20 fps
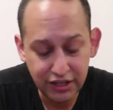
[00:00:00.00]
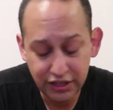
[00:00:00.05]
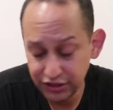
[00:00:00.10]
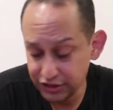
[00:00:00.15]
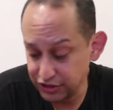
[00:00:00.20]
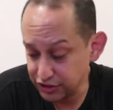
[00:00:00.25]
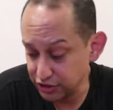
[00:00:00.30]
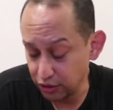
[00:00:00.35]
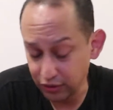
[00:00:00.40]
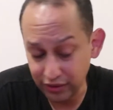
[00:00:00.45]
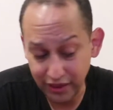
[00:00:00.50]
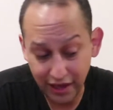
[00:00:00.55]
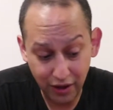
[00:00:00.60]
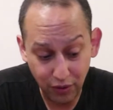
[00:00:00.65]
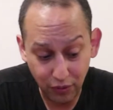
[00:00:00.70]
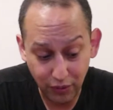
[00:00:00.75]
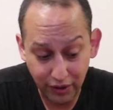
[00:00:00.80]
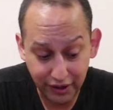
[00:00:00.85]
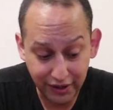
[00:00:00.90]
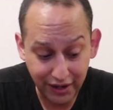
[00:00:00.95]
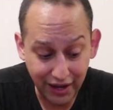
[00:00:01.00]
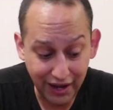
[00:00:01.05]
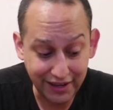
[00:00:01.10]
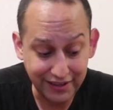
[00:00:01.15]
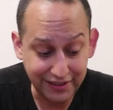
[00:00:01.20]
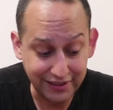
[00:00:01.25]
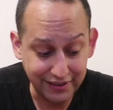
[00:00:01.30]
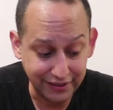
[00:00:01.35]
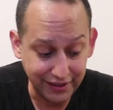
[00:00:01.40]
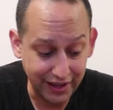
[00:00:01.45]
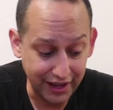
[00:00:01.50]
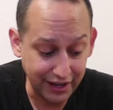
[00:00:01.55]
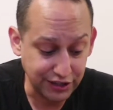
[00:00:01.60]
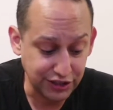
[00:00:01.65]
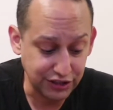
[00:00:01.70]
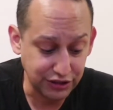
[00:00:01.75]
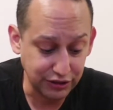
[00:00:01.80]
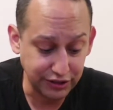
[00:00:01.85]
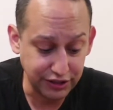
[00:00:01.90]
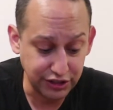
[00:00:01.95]
So that way I can
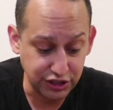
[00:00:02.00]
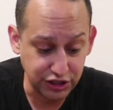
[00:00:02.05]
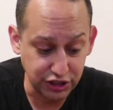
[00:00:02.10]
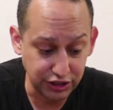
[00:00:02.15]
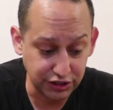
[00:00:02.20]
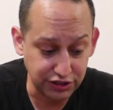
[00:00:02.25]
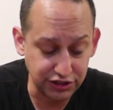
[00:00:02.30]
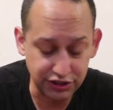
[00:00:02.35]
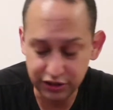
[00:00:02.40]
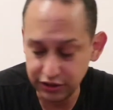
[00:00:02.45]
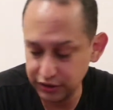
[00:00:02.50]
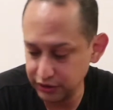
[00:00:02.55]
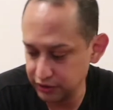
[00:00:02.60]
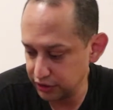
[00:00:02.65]
actually just